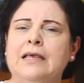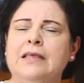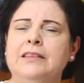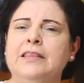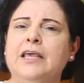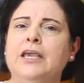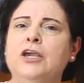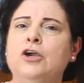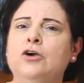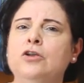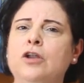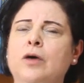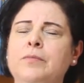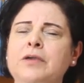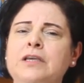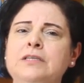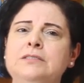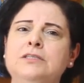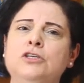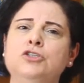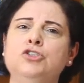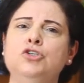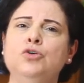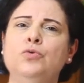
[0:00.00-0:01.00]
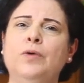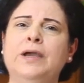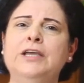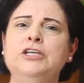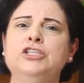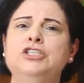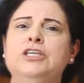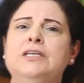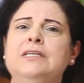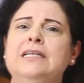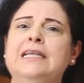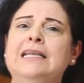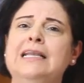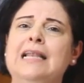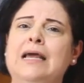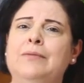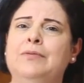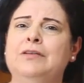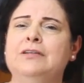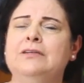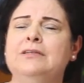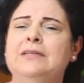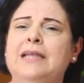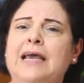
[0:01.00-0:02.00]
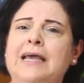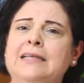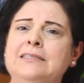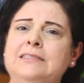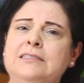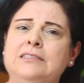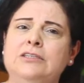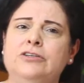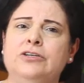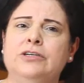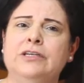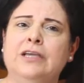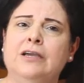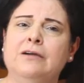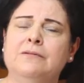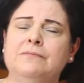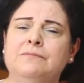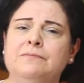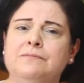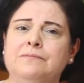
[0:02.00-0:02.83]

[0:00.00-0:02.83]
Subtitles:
The economic situation in Lebanon and Syria